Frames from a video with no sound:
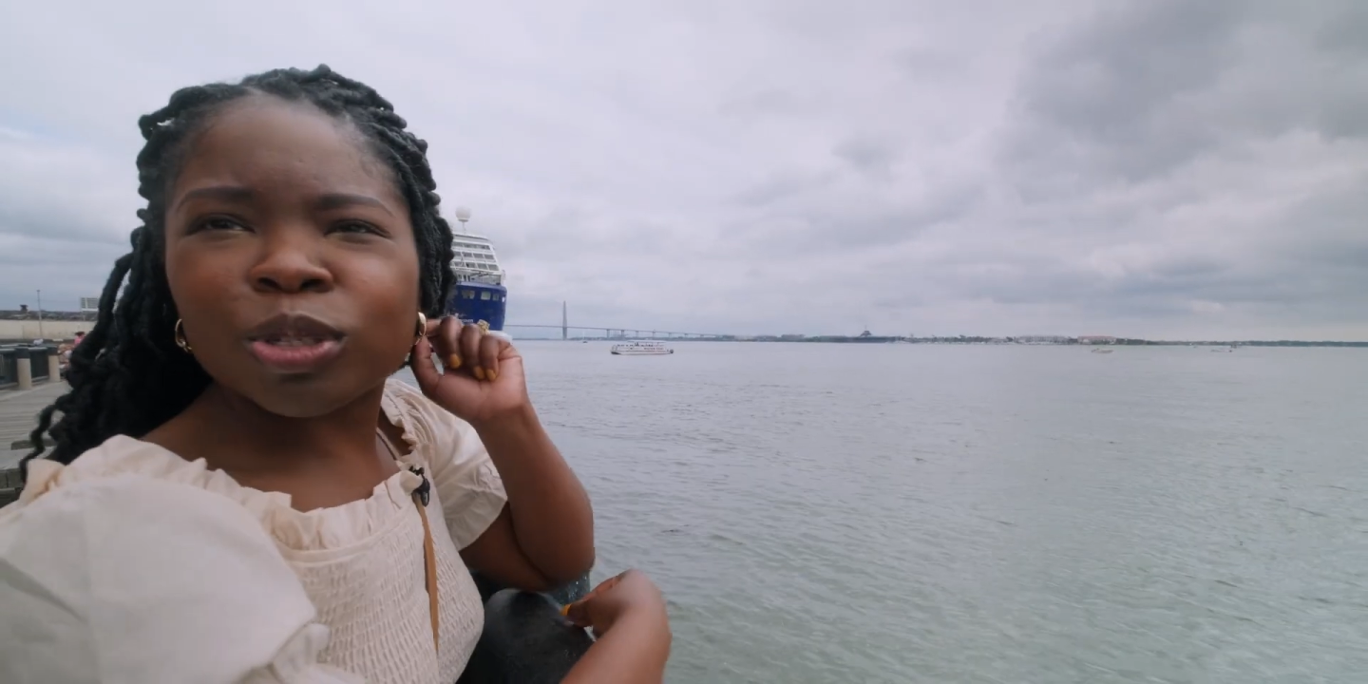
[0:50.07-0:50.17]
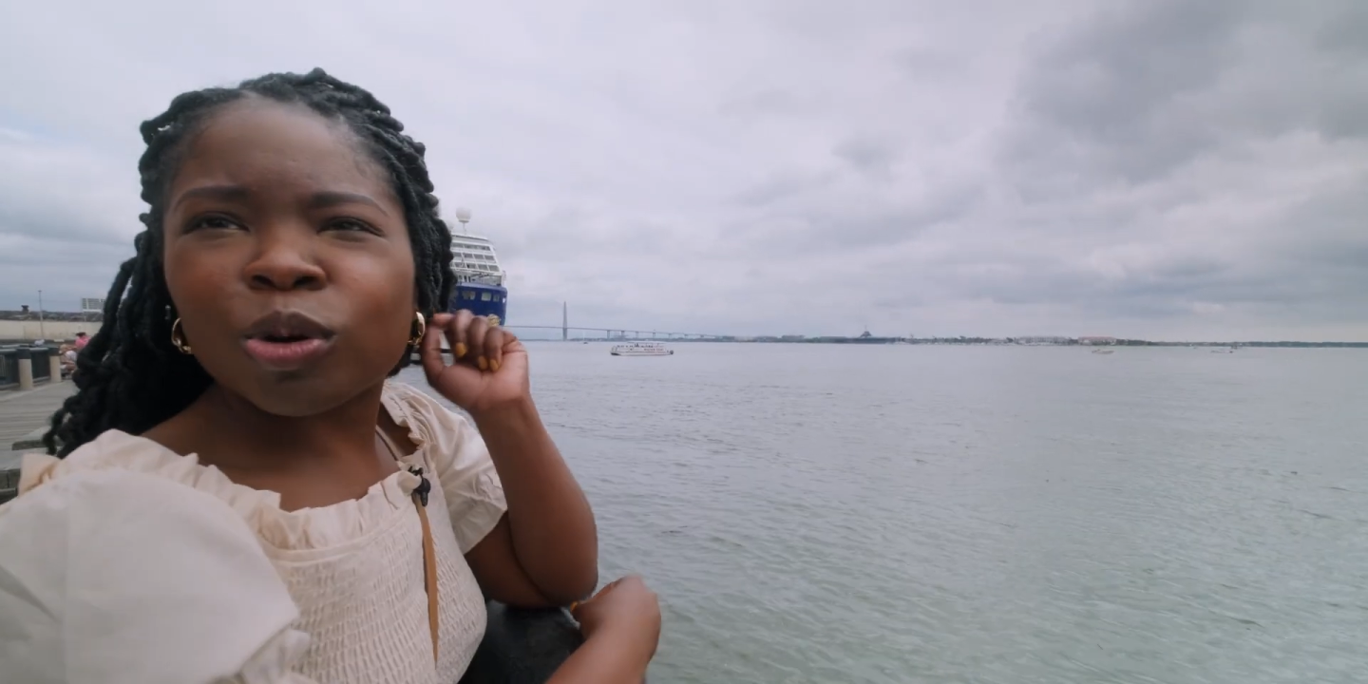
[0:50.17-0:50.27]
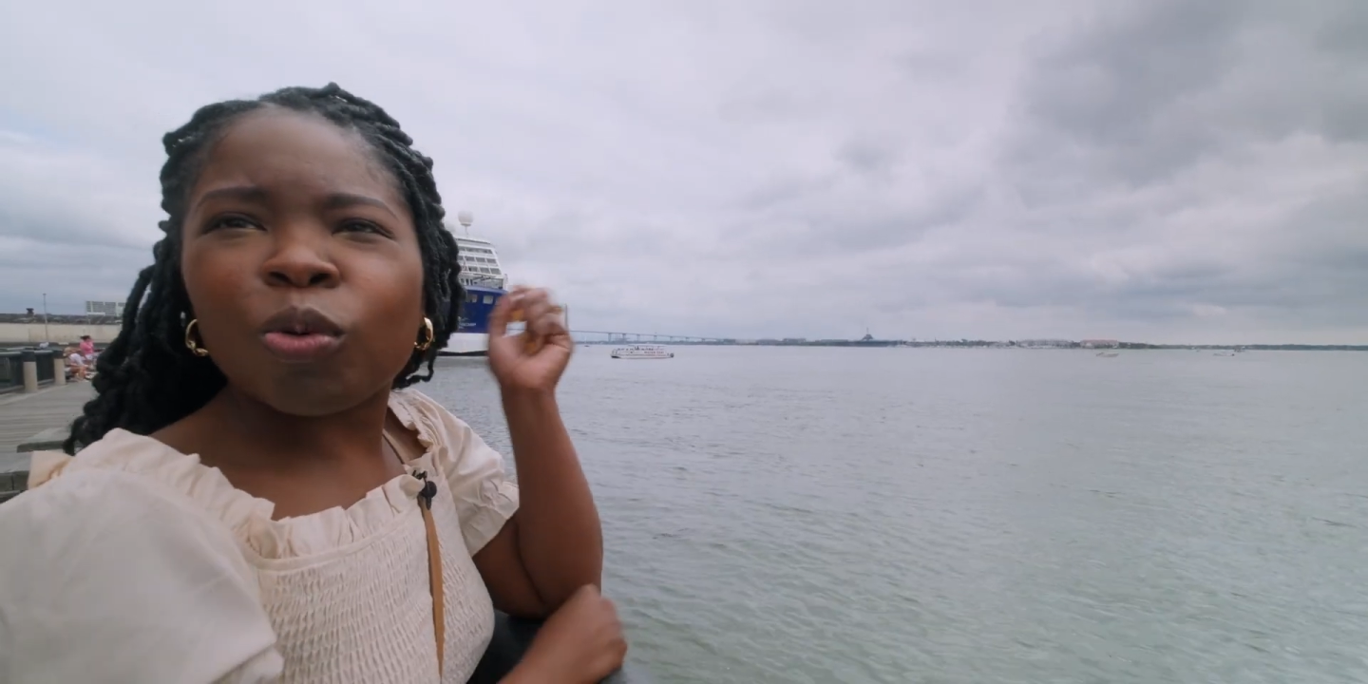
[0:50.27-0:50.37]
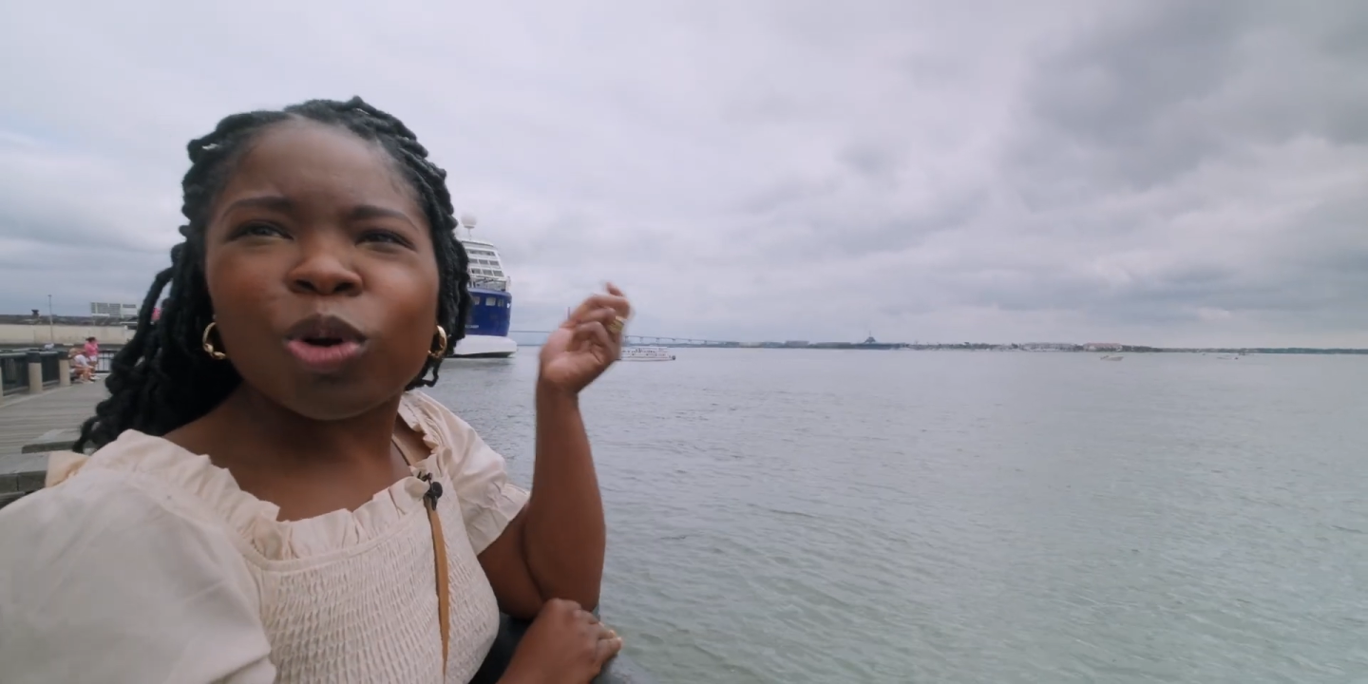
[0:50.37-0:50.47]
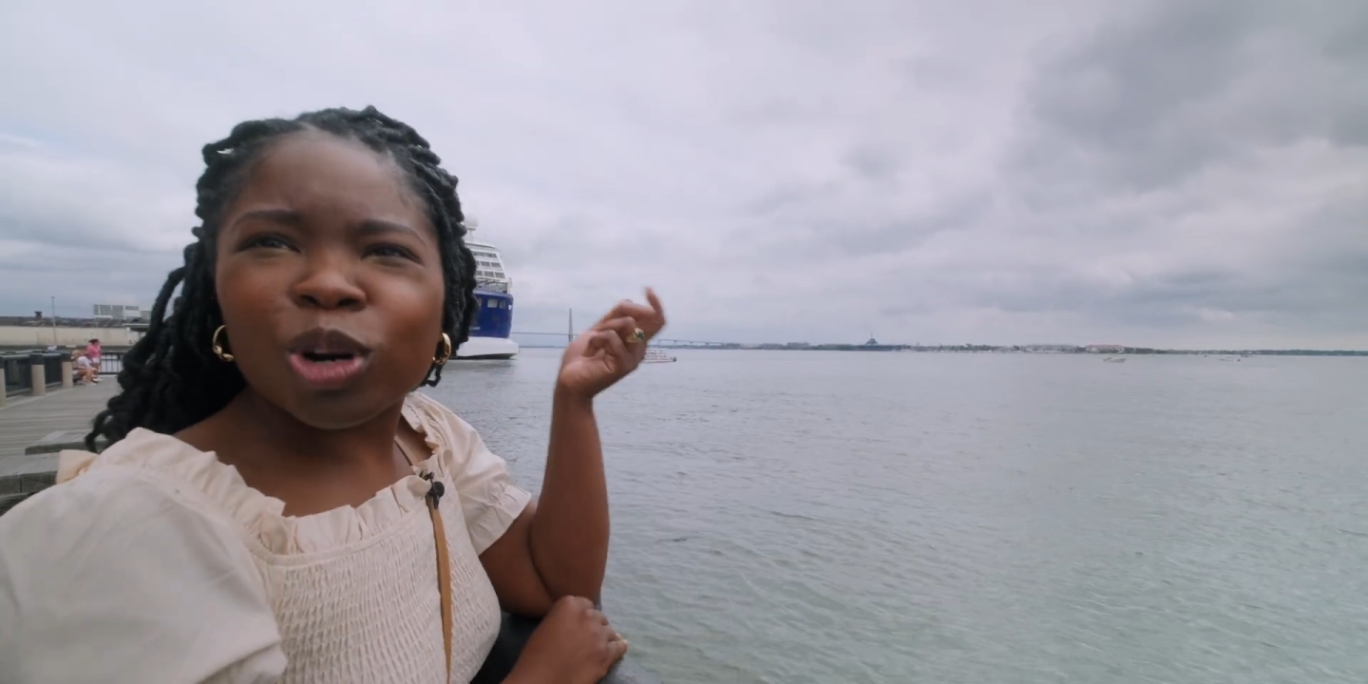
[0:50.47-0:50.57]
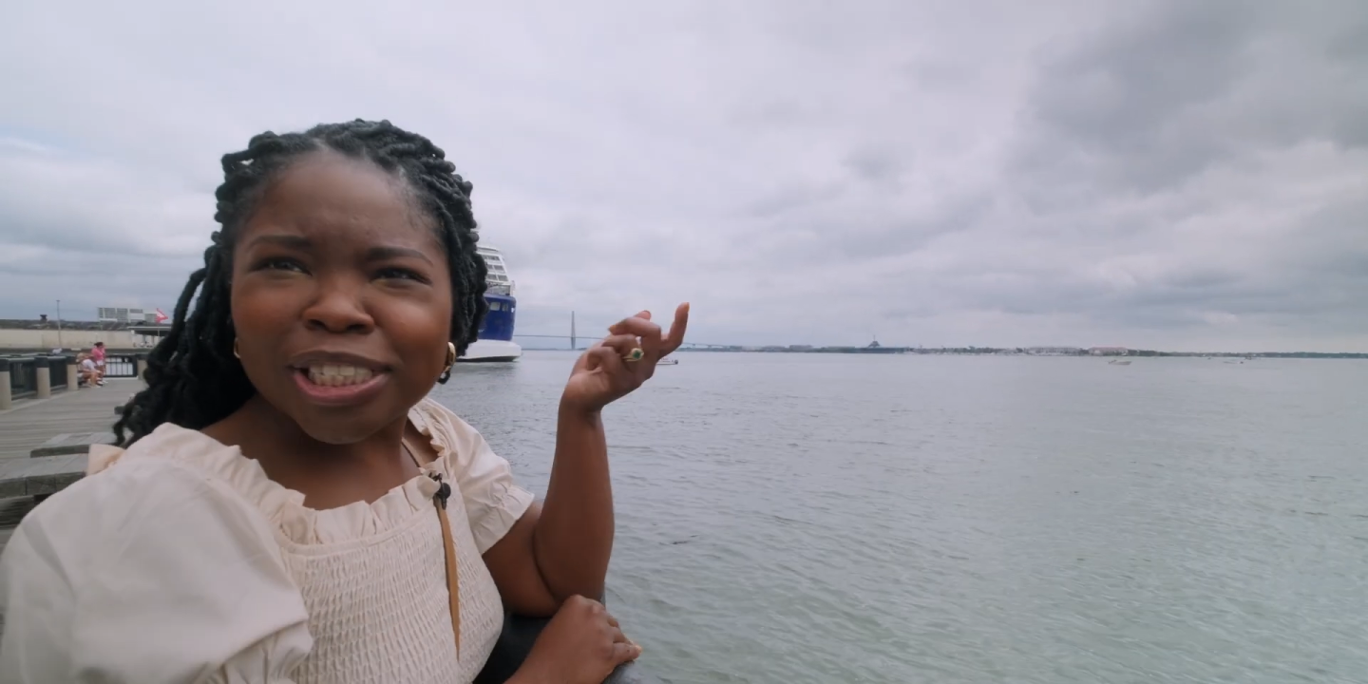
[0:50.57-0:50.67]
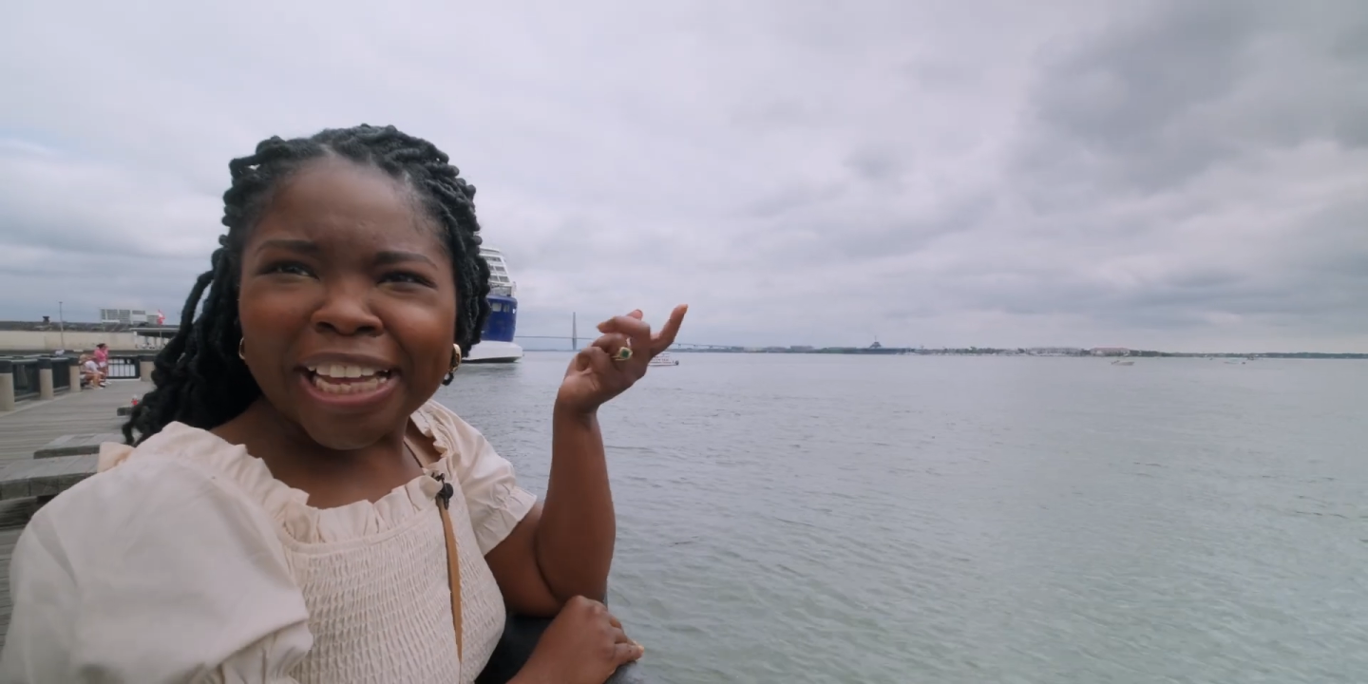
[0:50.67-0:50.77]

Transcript: was a water